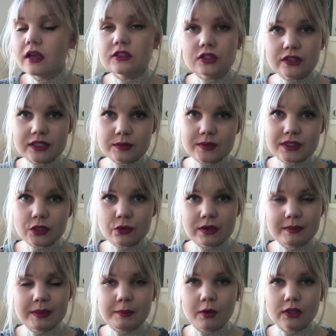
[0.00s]
So this was a
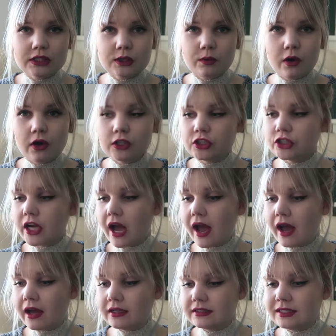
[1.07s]
creamy body wash
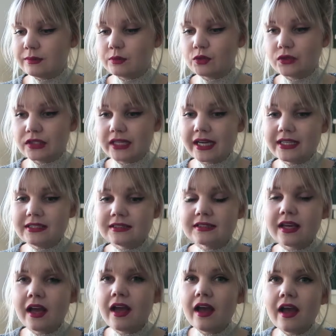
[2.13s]
and it was really nice.
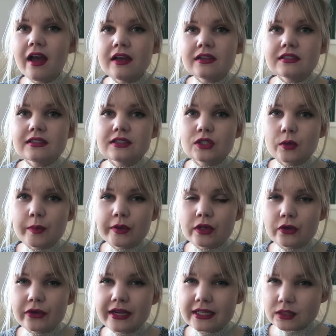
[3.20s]
Soap &
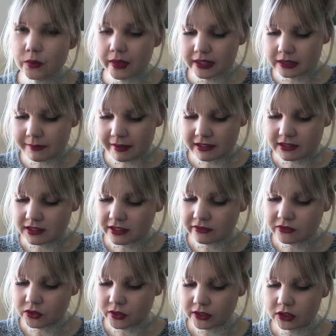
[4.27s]
Glory is quite
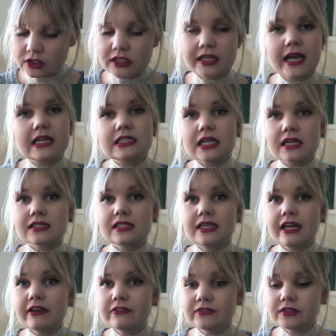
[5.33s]
expensive, so I usually get it as a
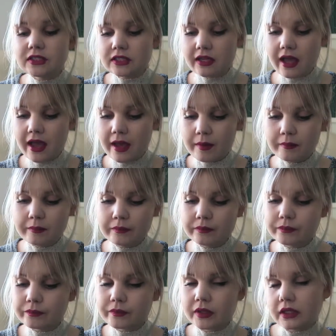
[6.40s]
gift,
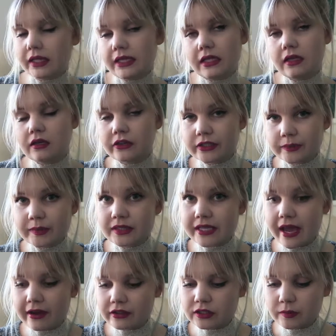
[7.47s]
like in a Christmas
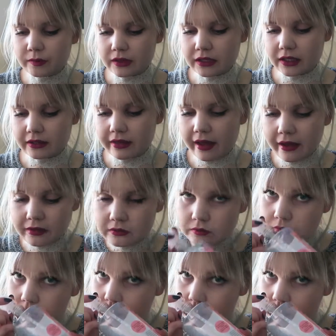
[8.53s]
set or something like that.